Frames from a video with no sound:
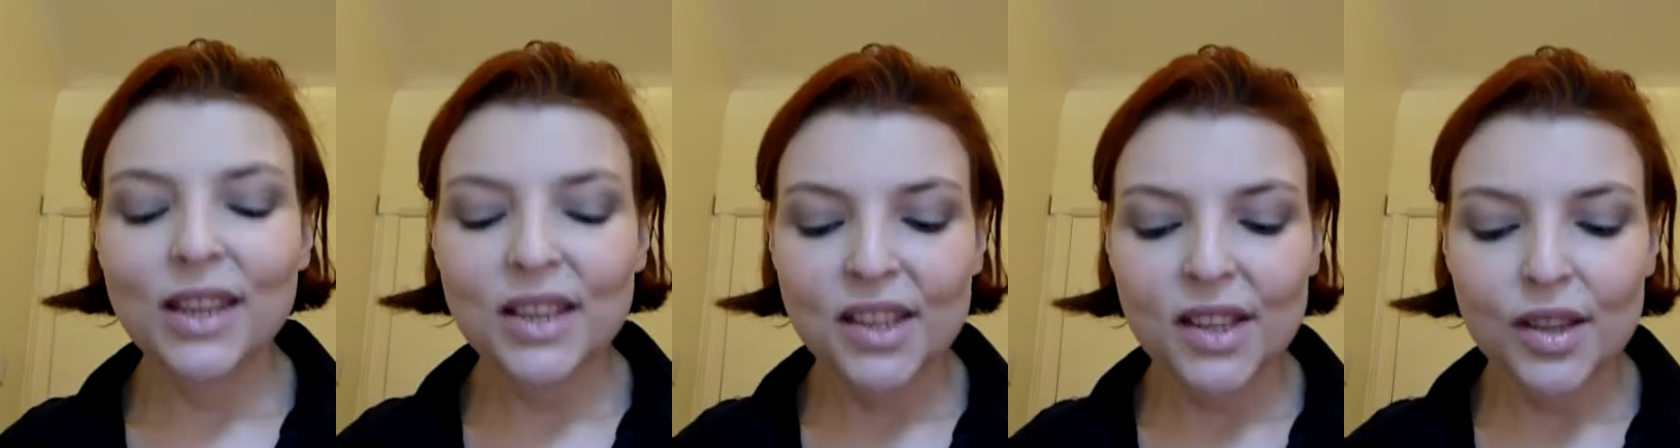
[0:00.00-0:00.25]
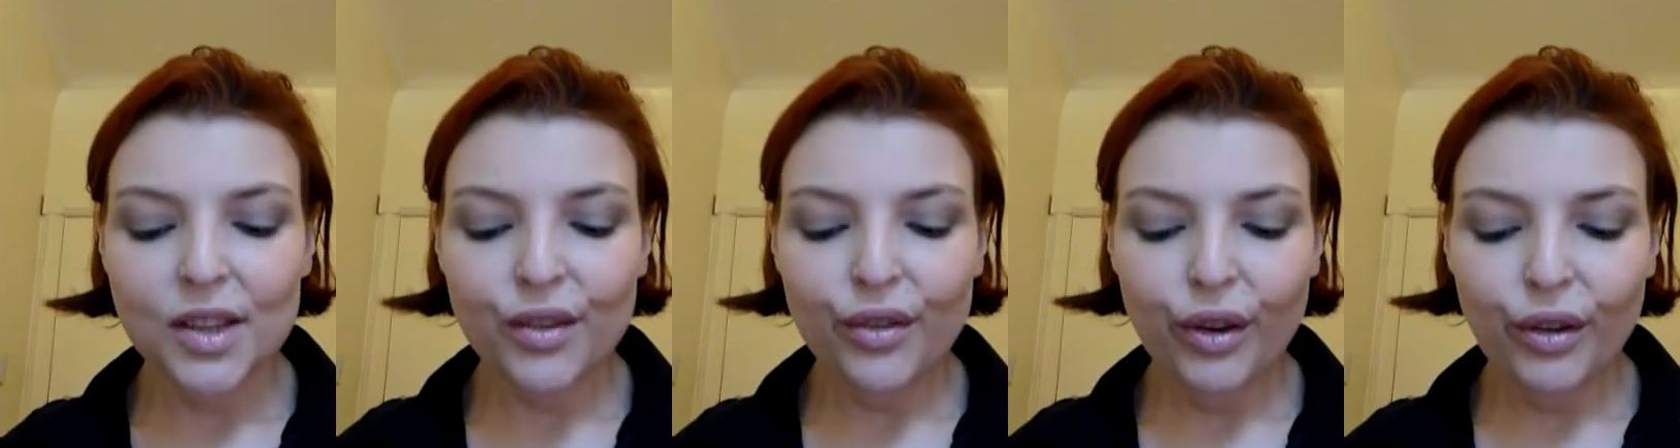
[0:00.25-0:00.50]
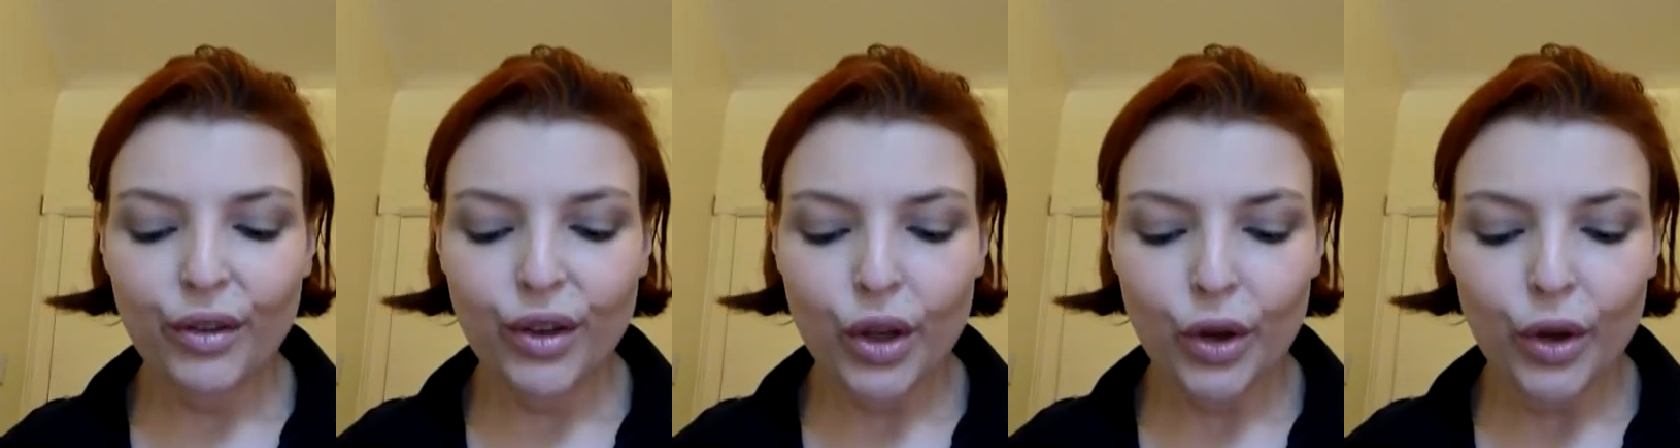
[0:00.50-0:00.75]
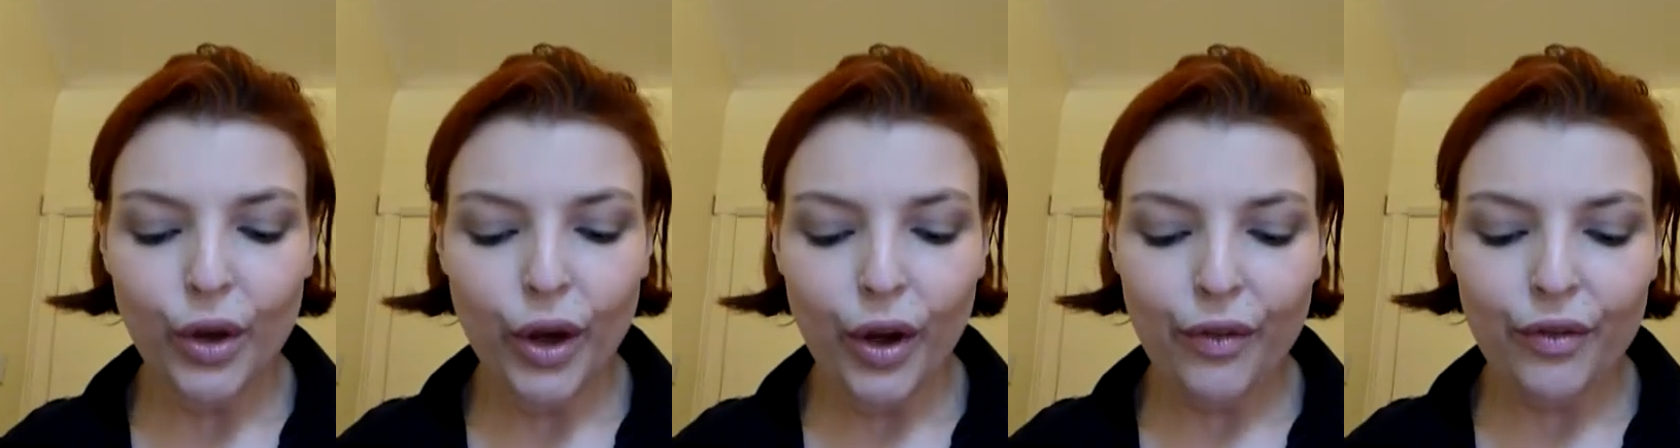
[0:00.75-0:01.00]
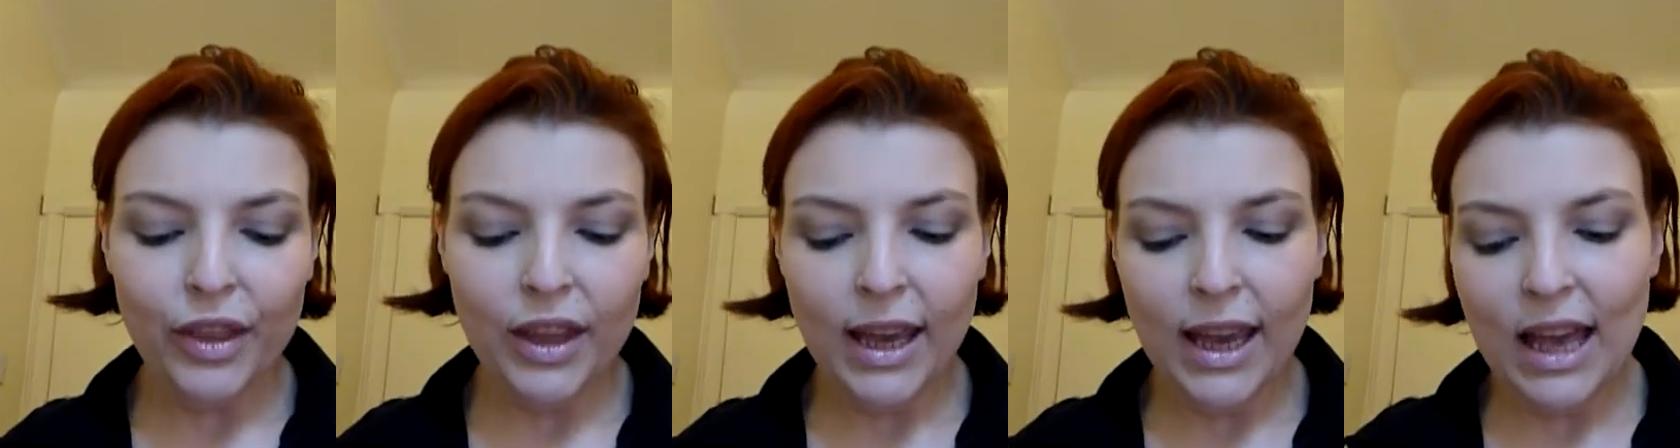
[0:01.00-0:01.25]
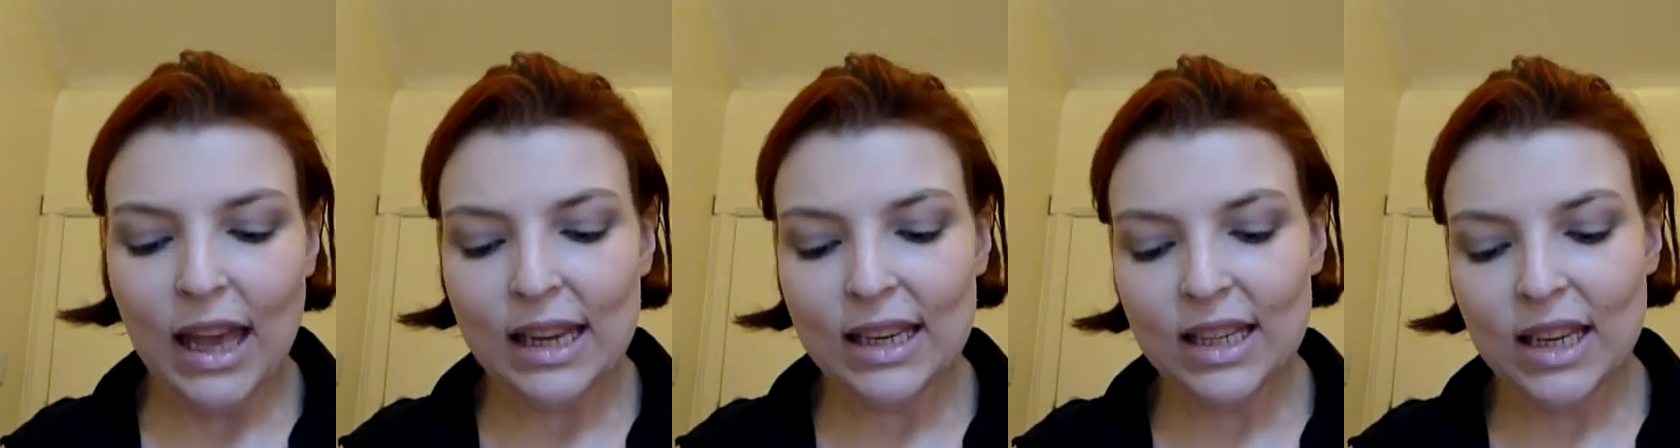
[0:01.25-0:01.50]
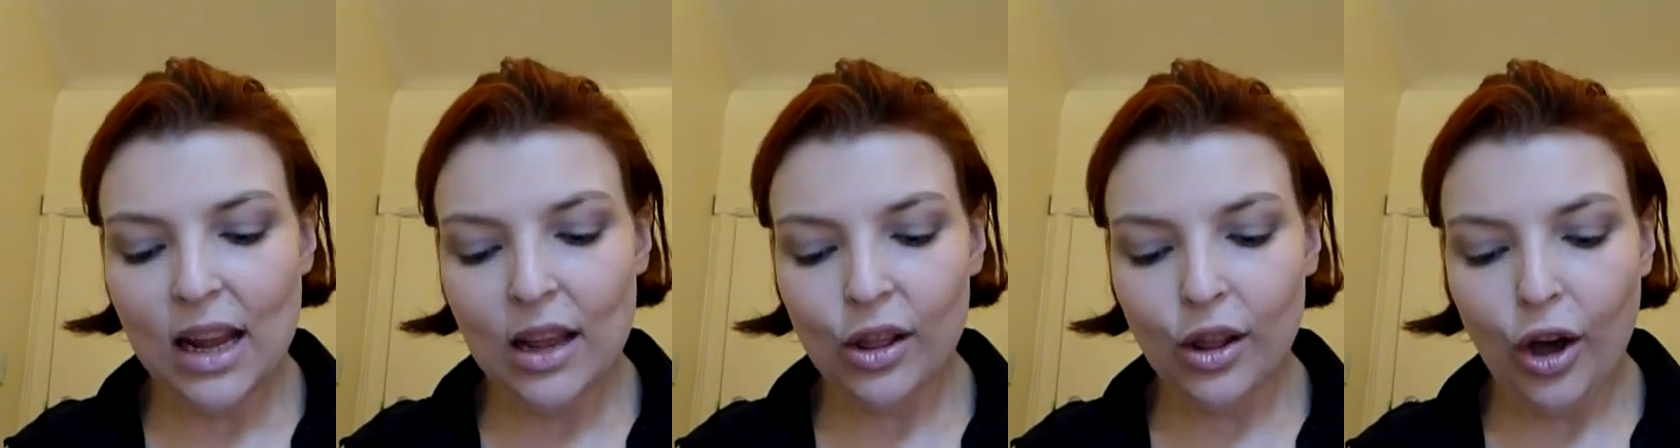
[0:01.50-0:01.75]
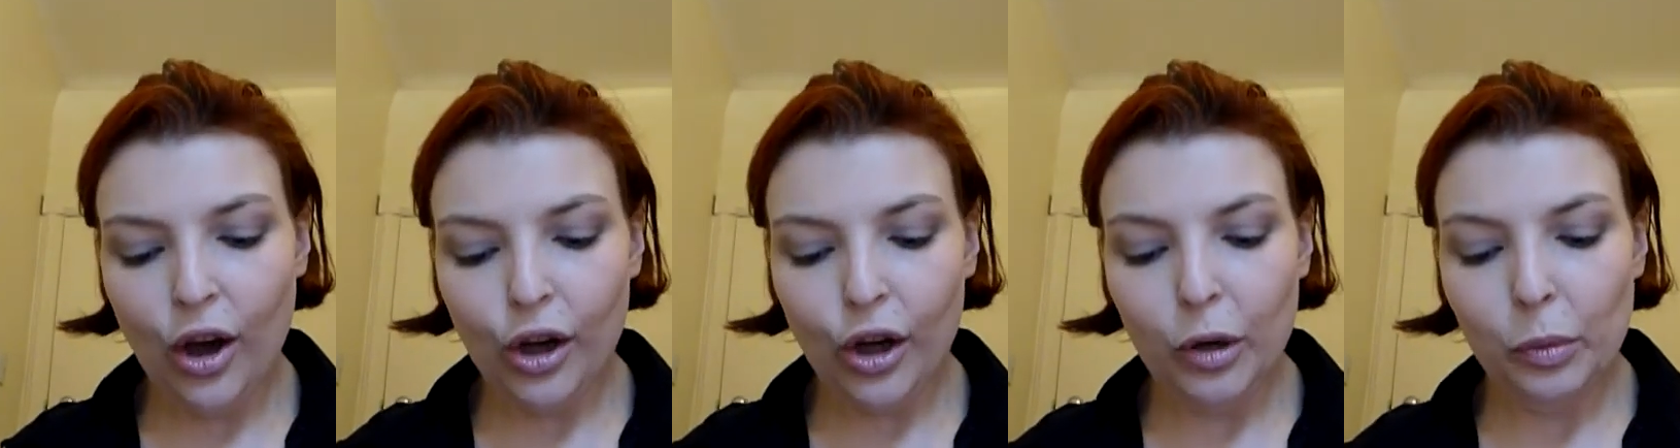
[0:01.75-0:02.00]
this is a review of the Estee
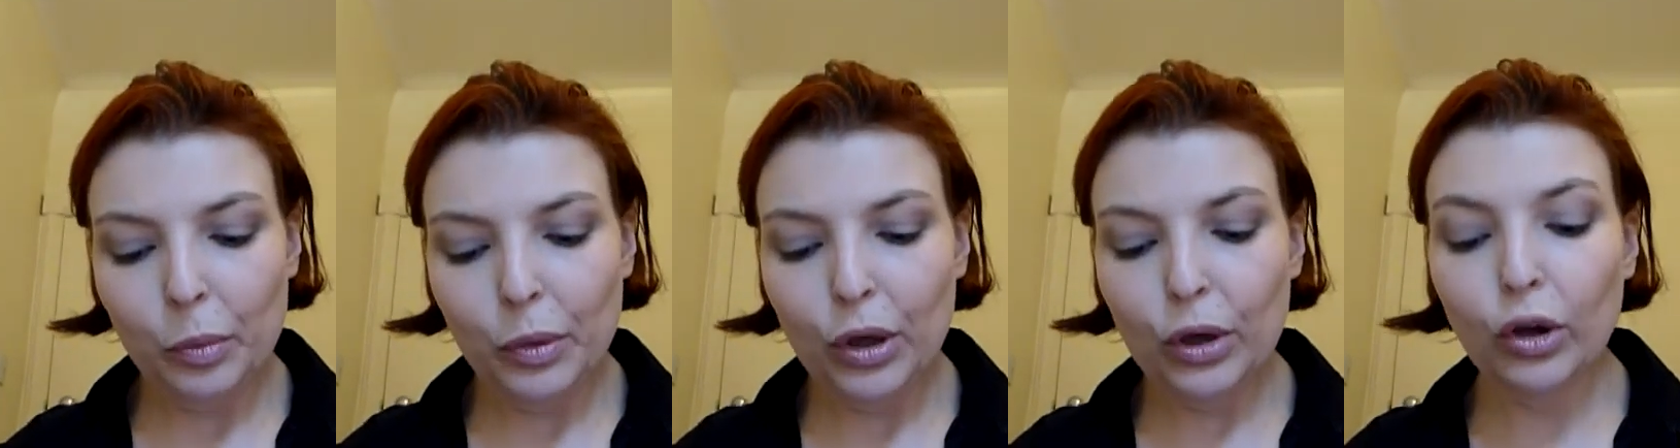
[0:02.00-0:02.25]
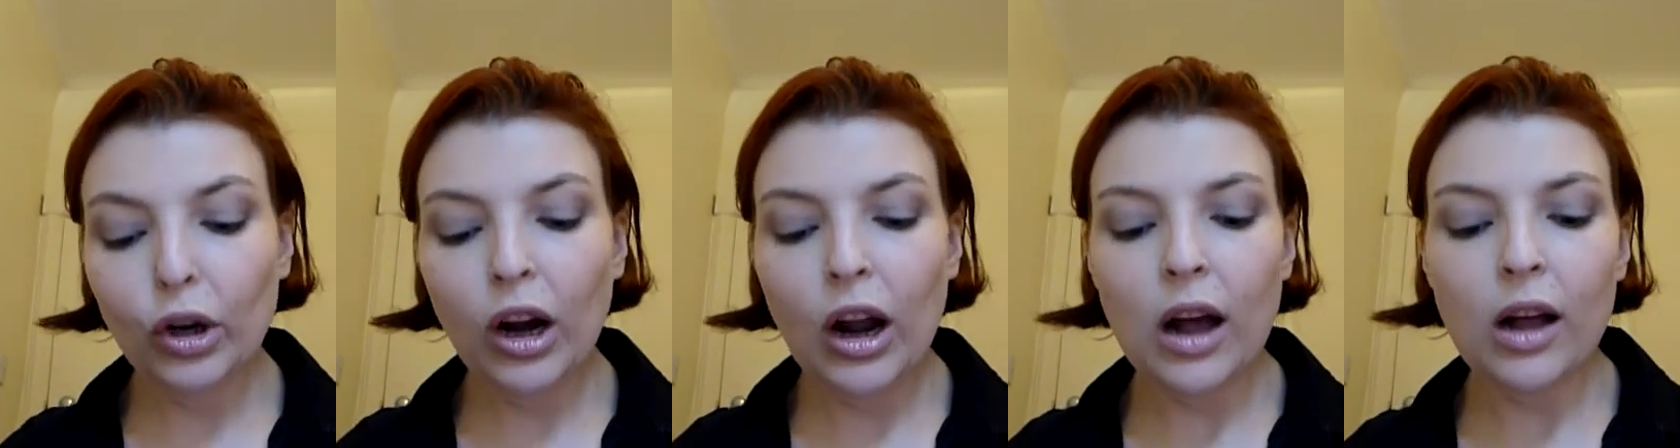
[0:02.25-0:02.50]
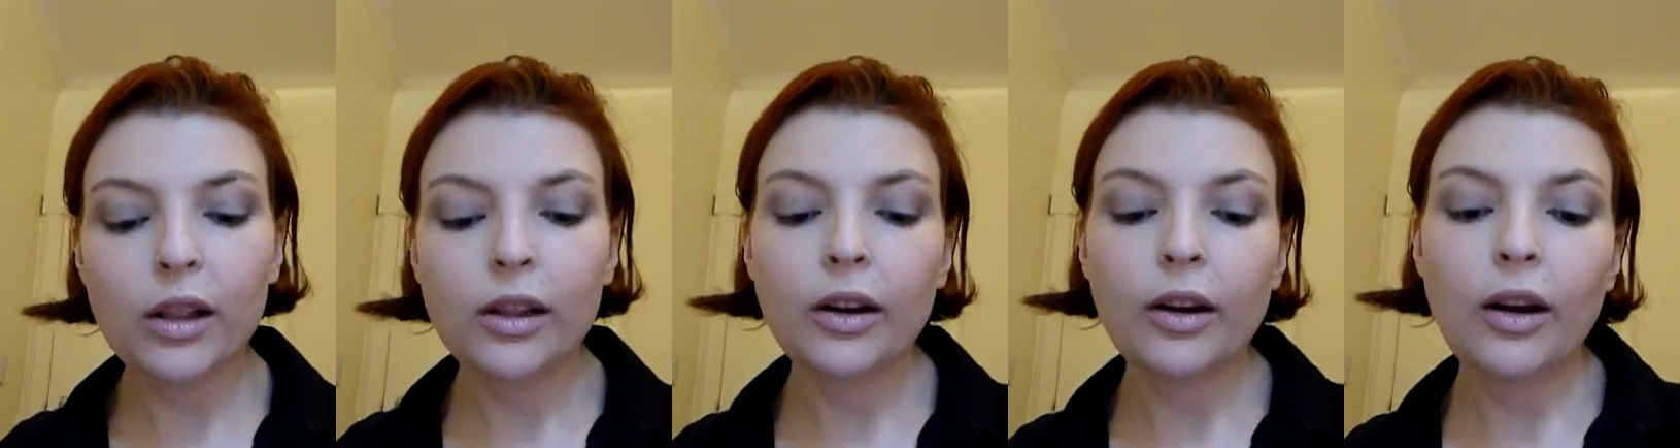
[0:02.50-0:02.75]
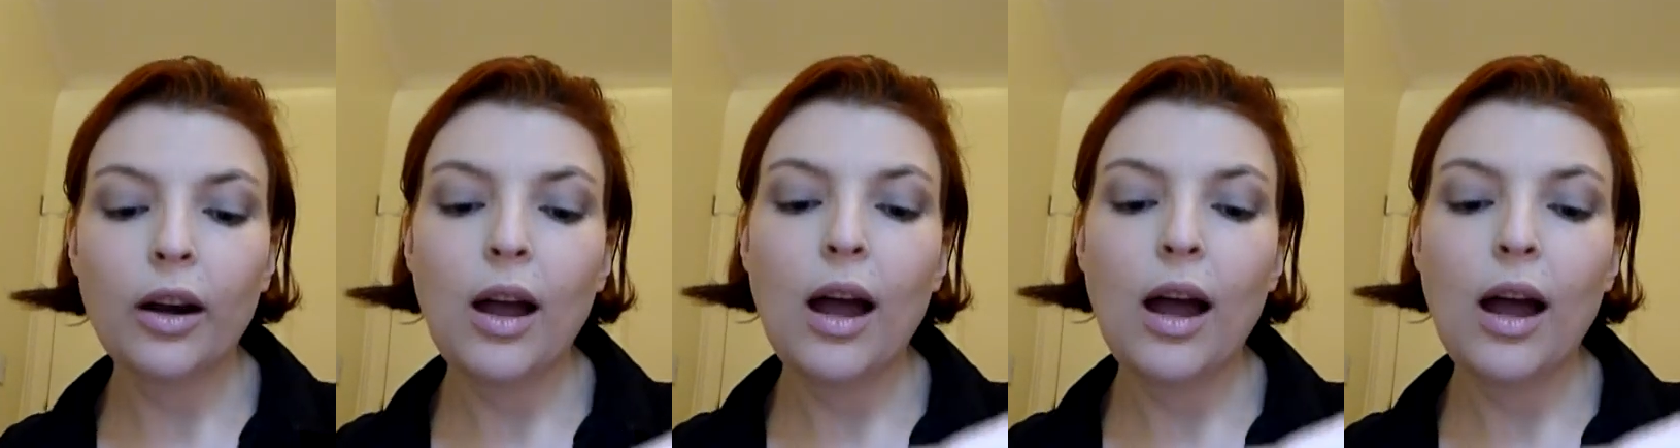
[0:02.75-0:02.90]
Lauder Pure Color